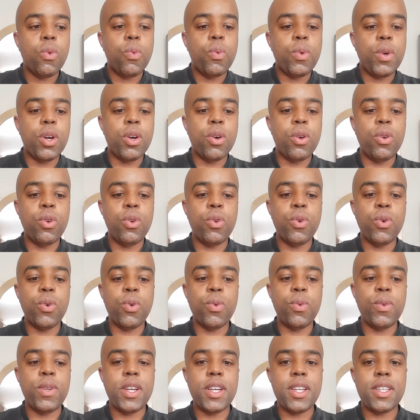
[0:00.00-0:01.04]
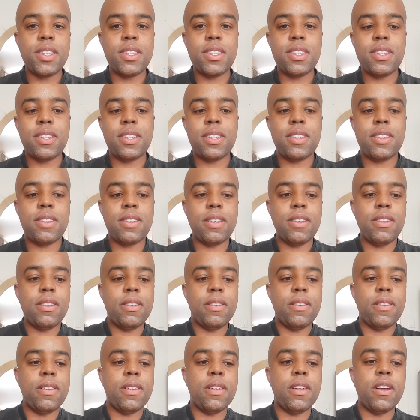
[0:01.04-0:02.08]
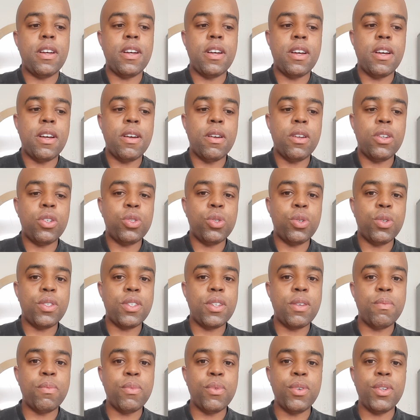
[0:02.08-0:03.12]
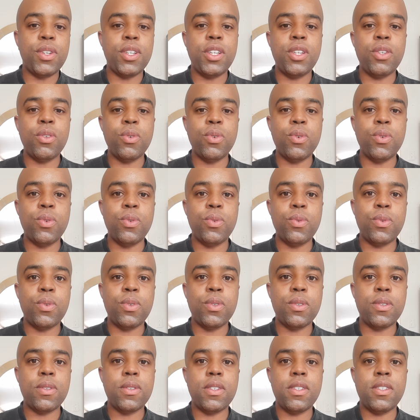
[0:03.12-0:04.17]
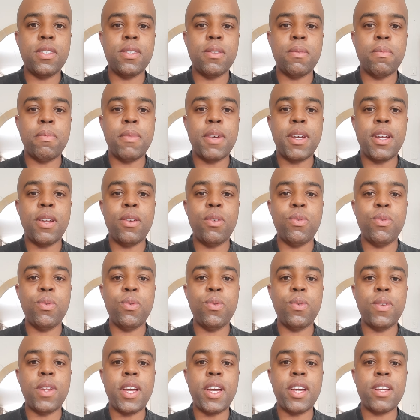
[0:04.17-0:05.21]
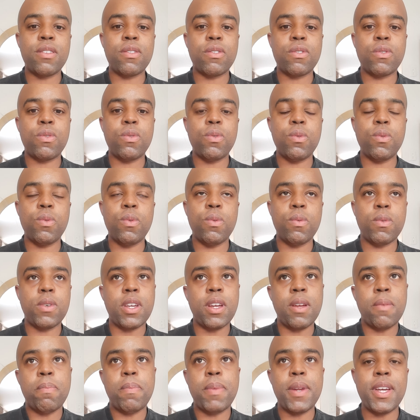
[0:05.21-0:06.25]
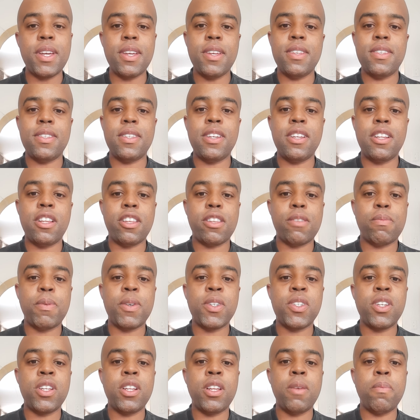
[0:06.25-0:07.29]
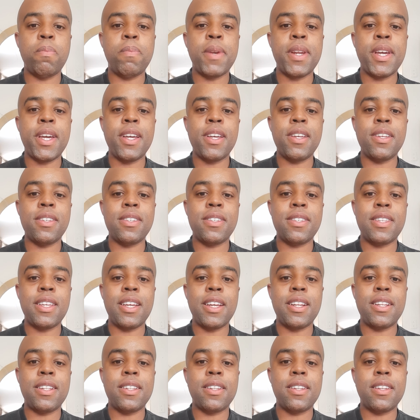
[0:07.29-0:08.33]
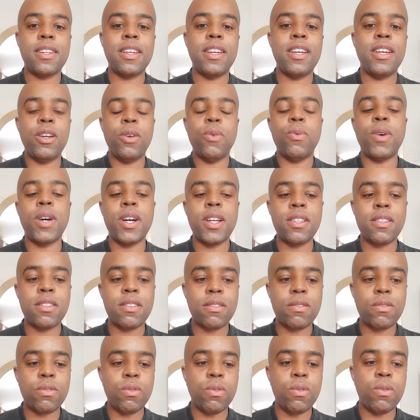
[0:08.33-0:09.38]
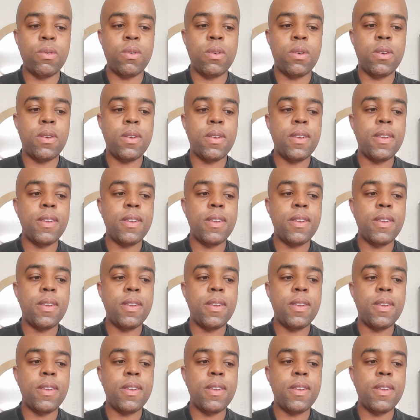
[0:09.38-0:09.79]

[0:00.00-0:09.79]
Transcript: we all know that uh, Jose Mourinho is a man who likes to get players in, especially players that he wants. So